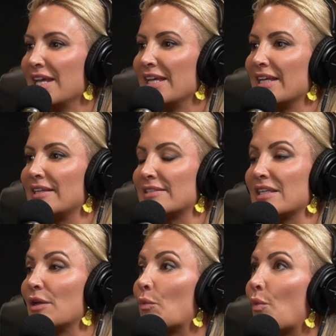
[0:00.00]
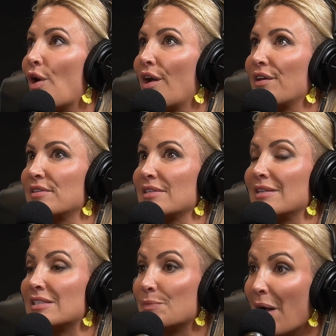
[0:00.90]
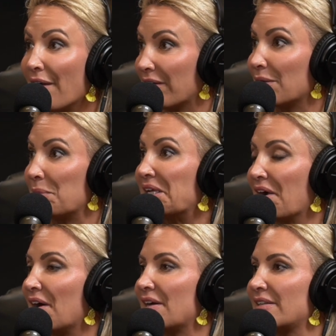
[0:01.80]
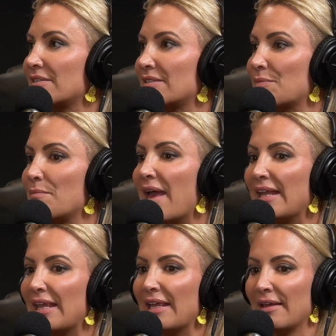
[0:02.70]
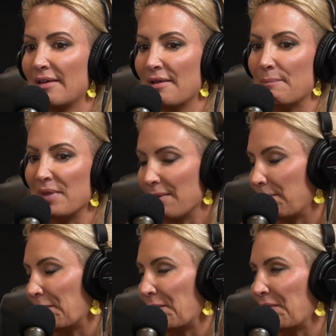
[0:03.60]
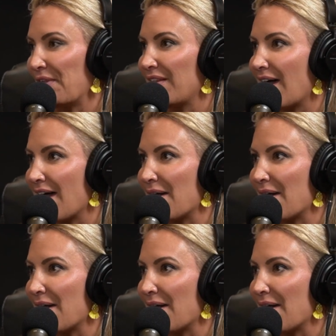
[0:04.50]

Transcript: it was inspiring because many people